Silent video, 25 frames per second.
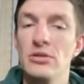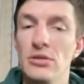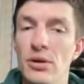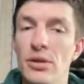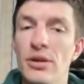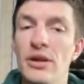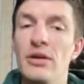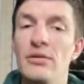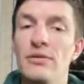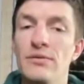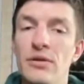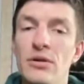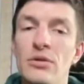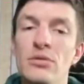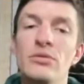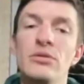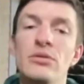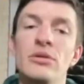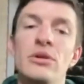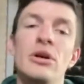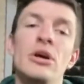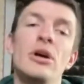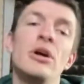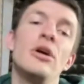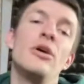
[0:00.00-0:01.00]
on their phone,
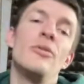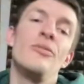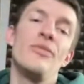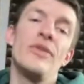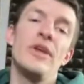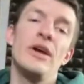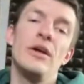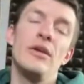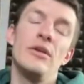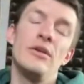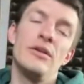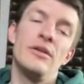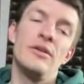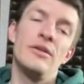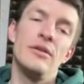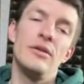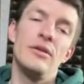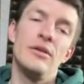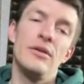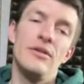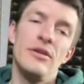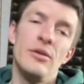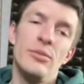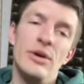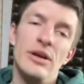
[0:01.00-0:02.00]
and
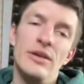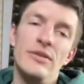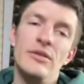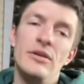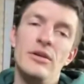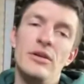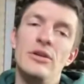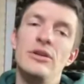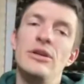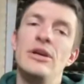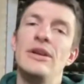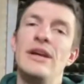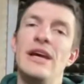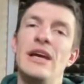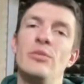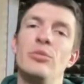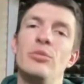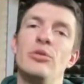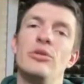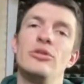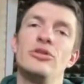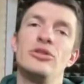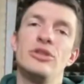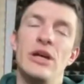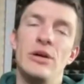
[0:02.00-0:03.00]
they basically
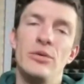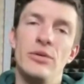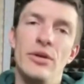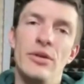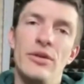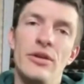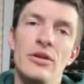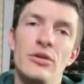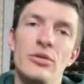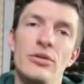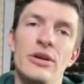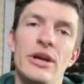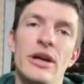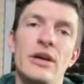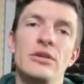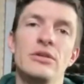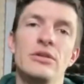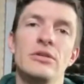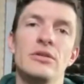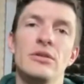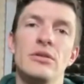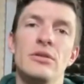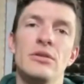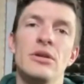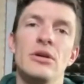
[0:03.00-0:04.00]
enable sharing their
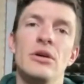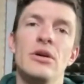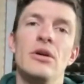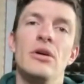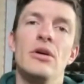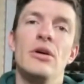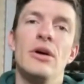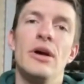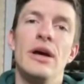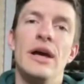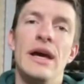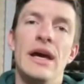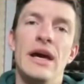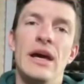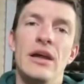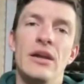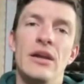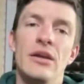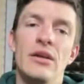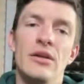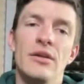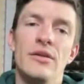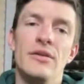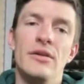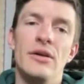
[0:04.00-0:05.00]
location.
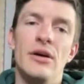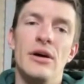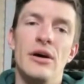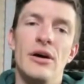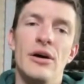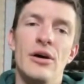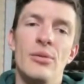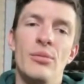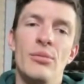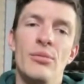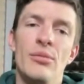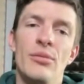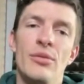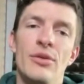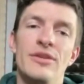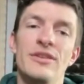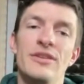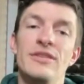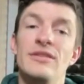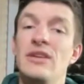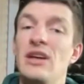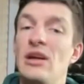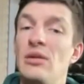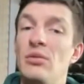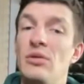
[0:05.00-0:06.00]
And
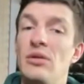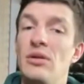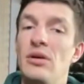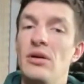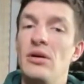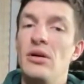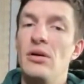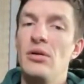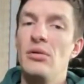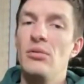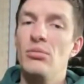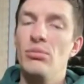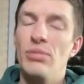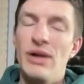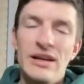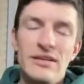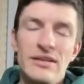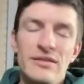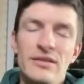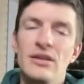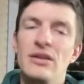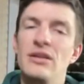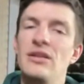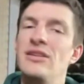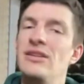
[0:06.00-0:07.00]
this can
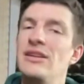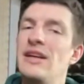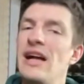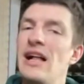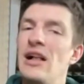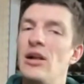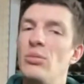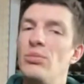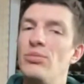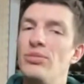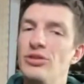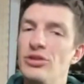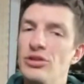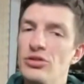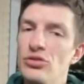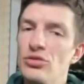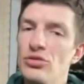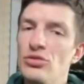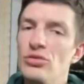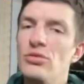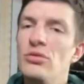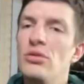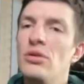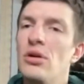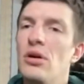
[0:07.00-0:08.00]
basically help
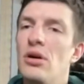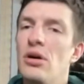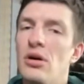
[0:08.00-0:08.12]
you